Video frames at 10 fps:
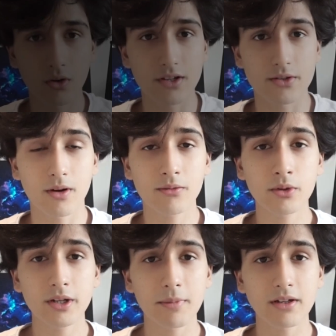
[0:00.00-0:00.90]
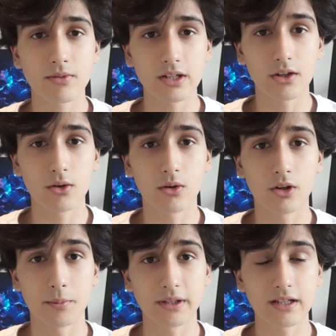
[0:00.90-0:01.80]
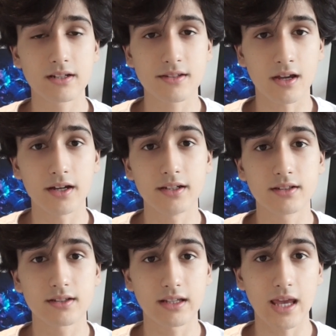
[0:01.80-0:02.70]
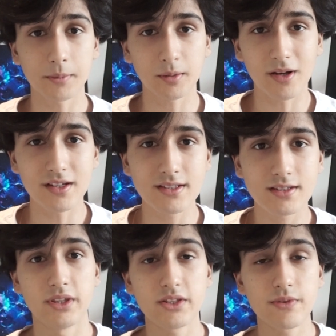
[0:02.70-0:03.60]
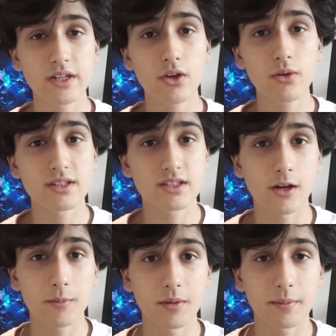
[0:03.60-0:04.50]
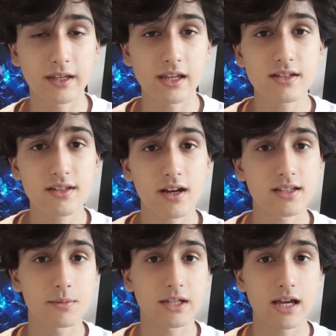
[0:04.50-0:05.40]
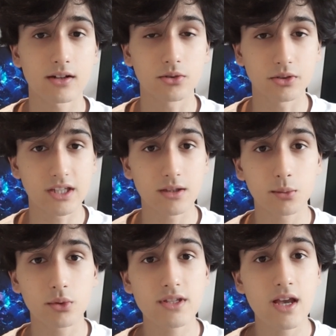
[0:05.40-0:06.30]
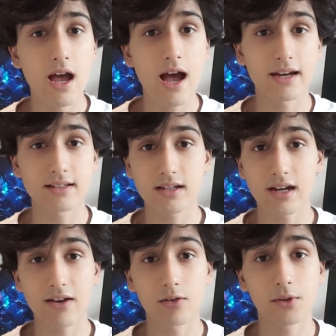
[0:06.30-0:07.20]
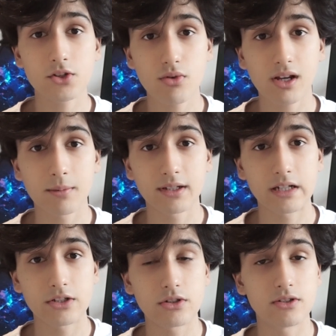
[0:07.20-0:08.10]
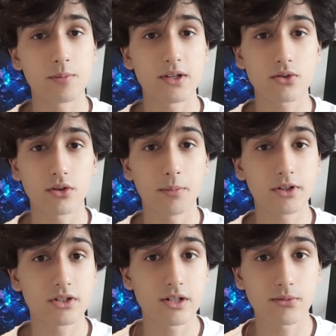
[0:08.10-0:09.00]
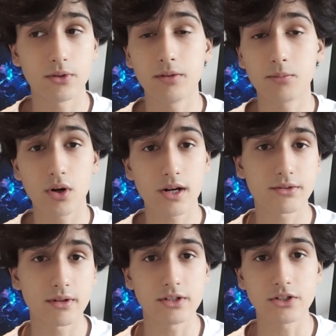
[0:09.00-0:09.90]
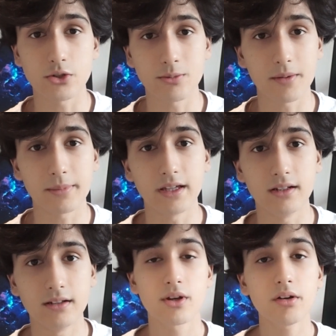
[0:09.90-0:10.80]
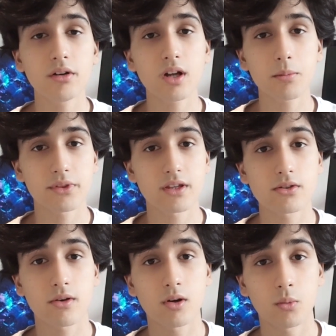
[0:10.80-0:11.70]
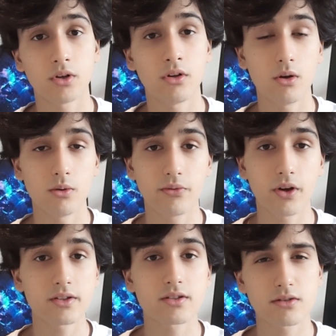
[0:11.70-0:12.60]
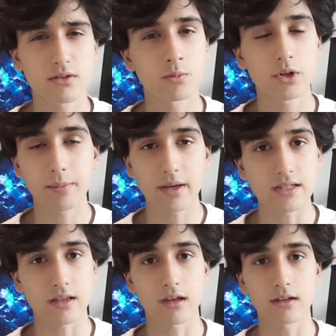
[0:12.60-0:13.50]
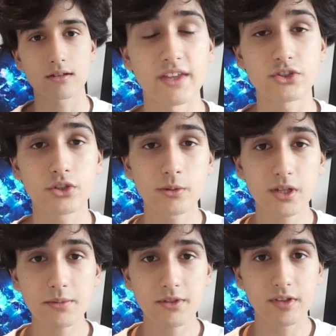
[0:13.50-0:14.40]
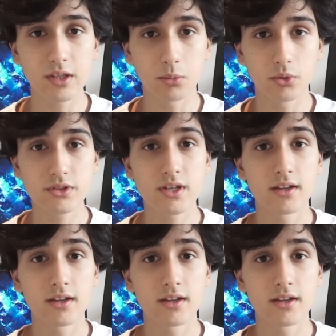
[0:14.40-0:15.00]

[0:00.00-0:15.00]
Alright, so I've already made a video on a beginner's guide to gaming mice. This video is going to be a beginner's guide to mechanical keyboards, and it's going to have a bunch of recommendations based on a bunch of different price ranges you might be in. So here are a couple things you're going to want to note. First, some really basic things. There's two types of keyboards.